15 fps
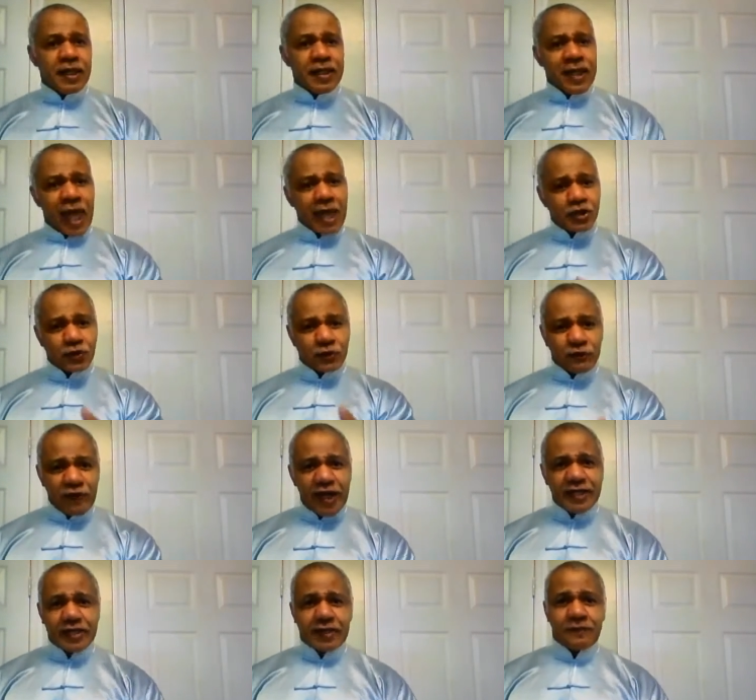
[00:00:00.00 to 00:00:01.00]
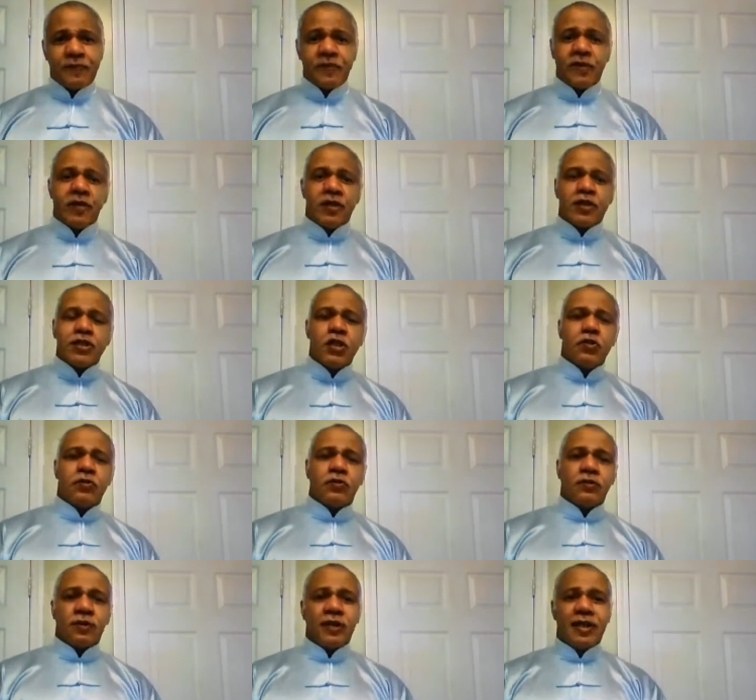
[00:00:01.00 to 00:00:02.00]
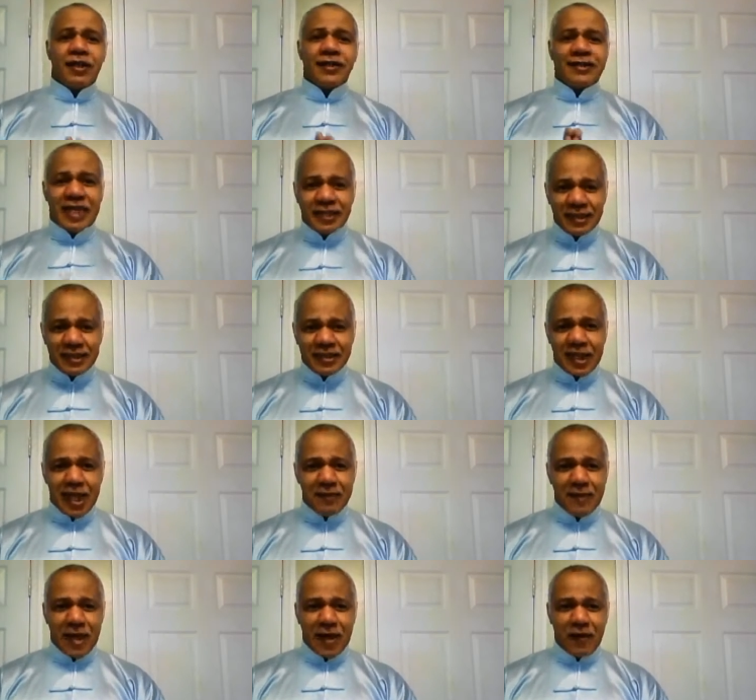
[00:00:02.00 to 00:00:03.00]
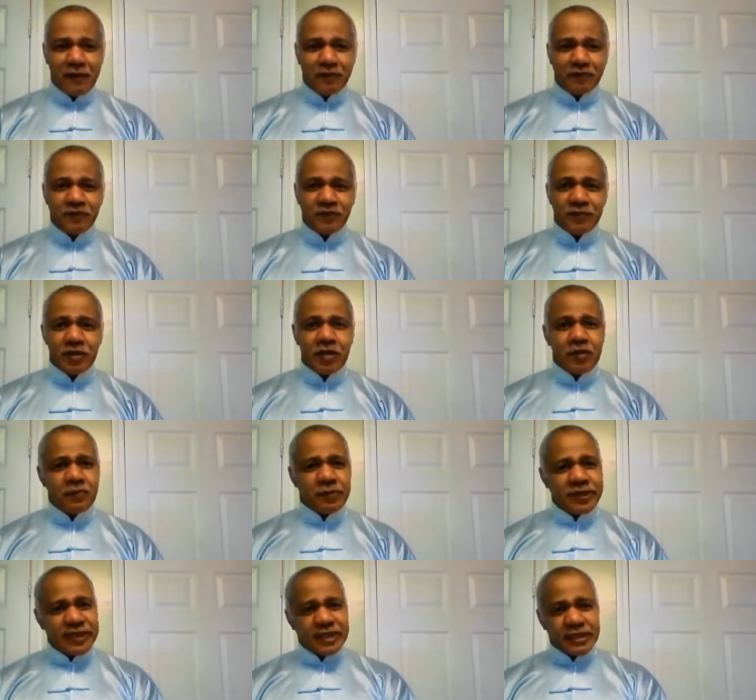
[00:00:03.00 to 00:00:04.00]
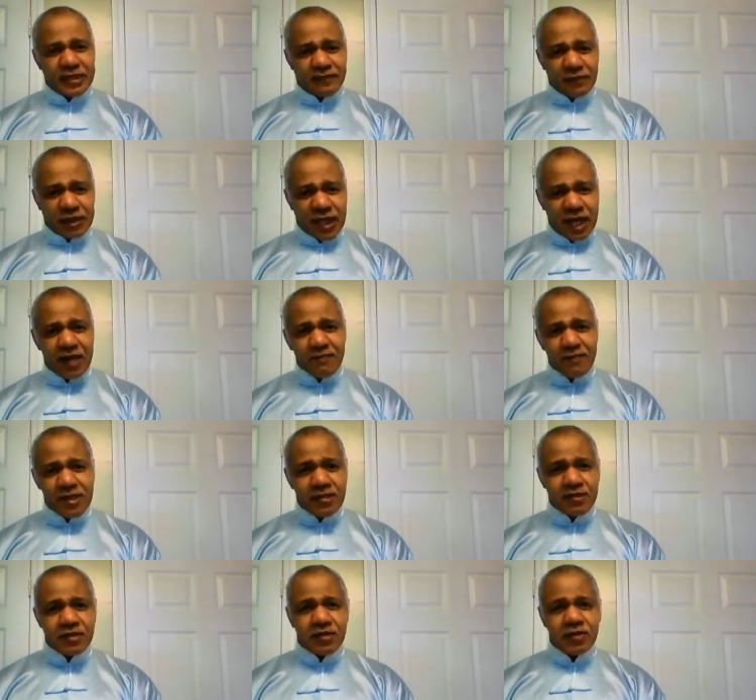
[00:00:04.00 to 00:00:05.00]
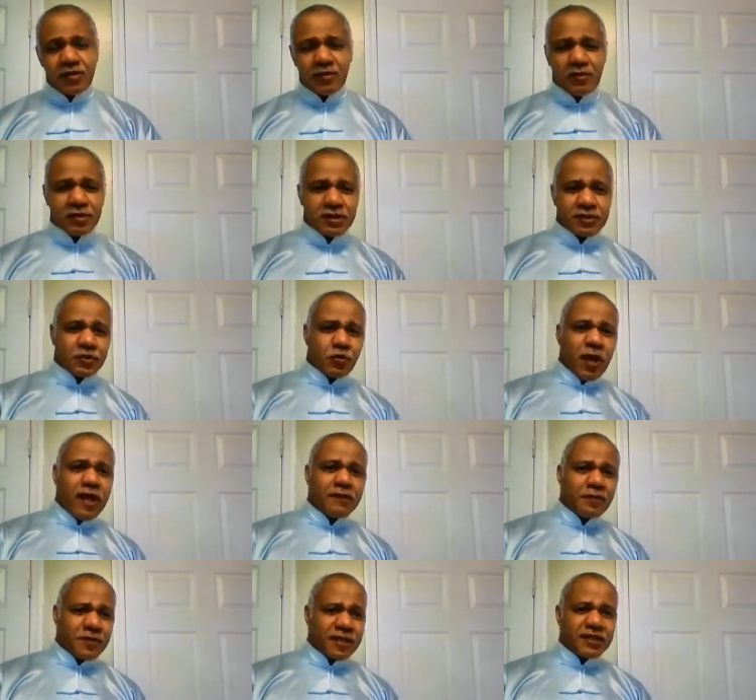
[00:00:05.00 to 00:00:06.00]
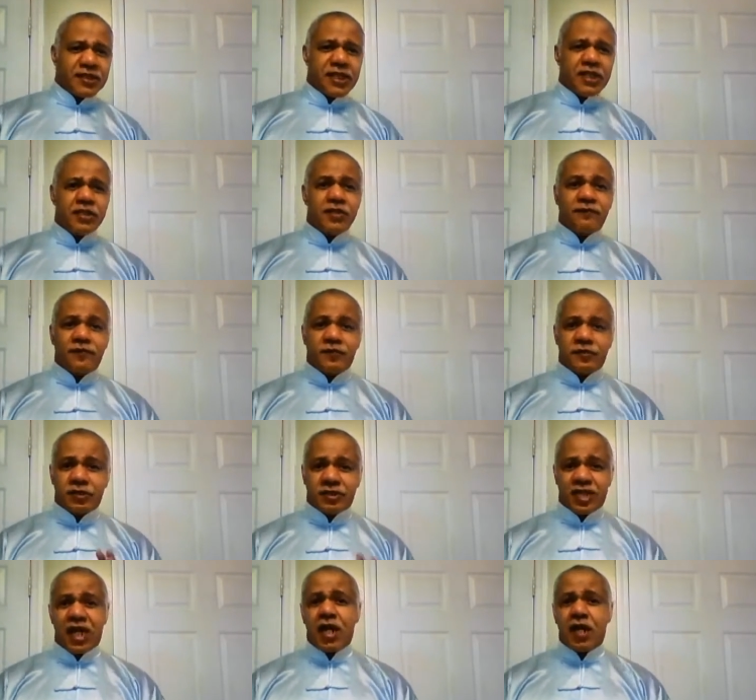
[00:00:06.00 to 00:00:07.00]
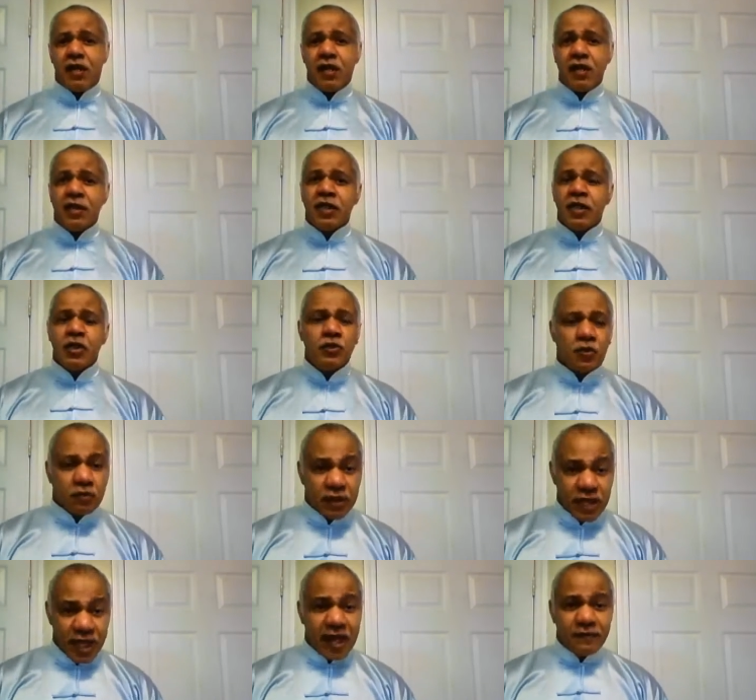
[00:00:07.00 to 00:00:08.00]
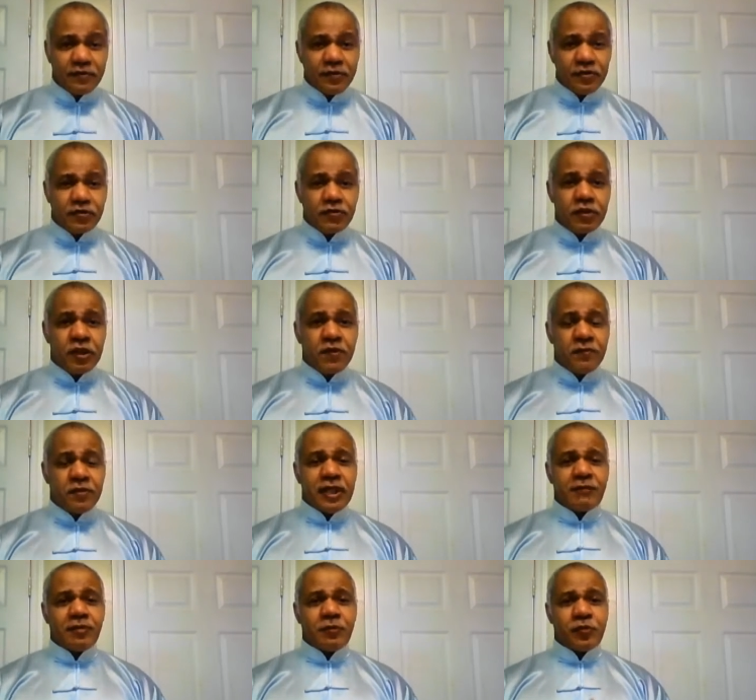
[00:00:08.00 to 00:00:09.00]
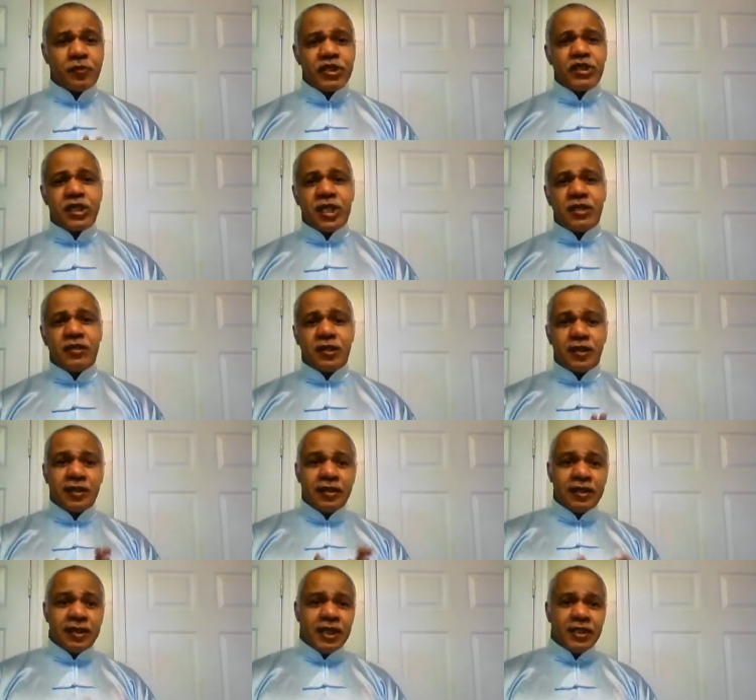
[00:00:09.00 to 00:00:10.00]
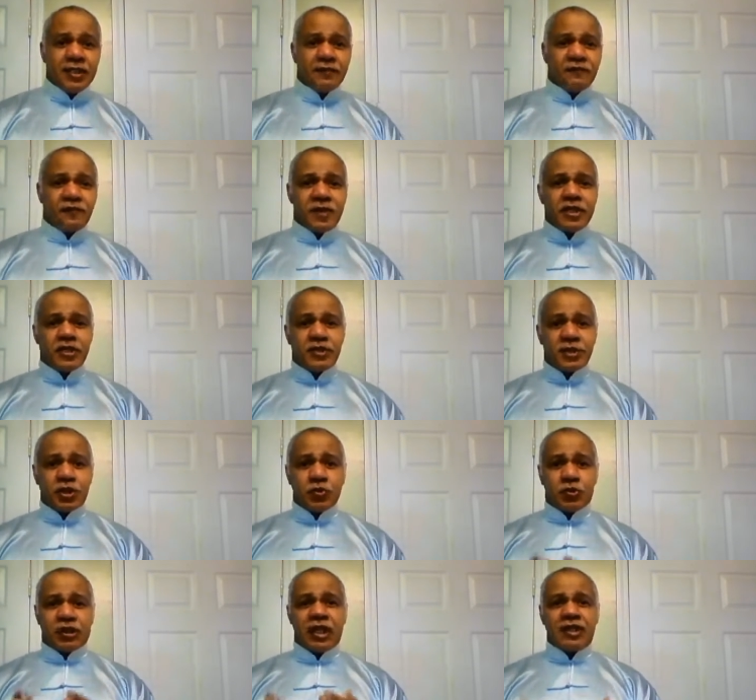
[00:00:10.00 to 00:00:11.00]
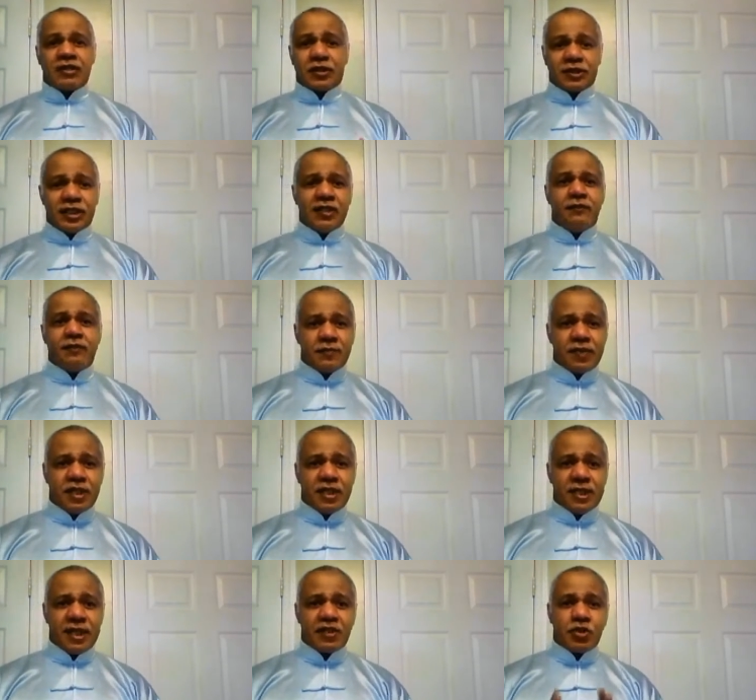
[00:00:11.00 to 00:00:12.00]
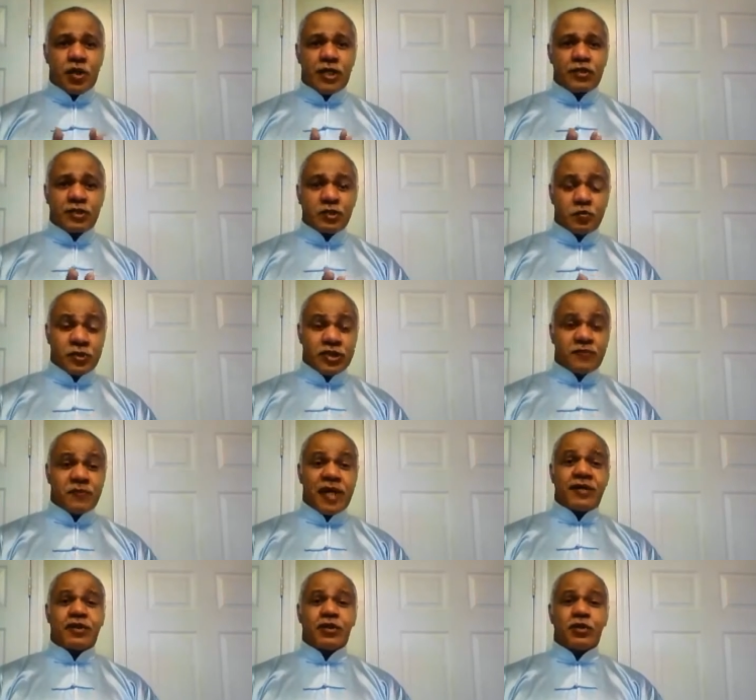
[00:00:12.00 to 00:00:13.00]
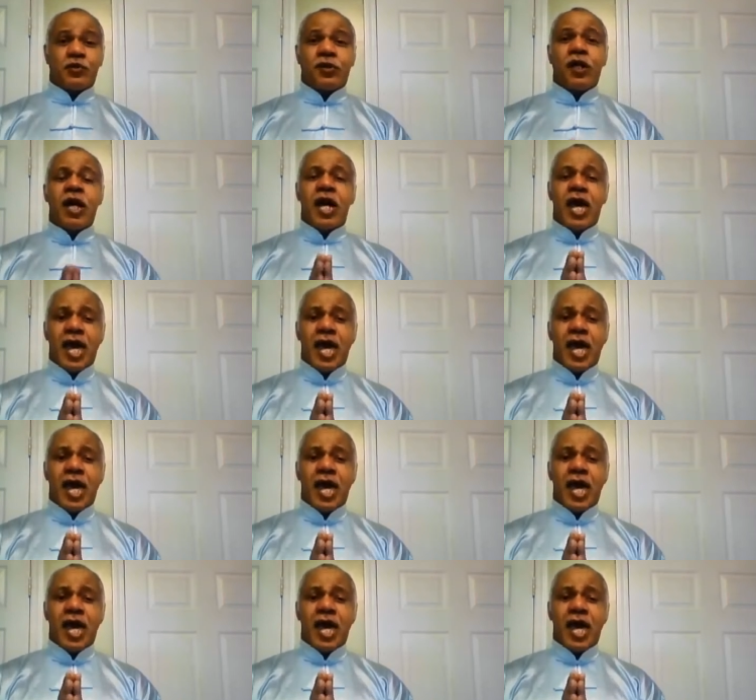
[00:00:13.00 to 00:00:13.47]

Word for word: in actual fighting. So take the time out. Please leave a comment or subscribe to my station if you desire. You don't have to, but I would appreciate any information that you would like to leave with me, and I'll try to respond to you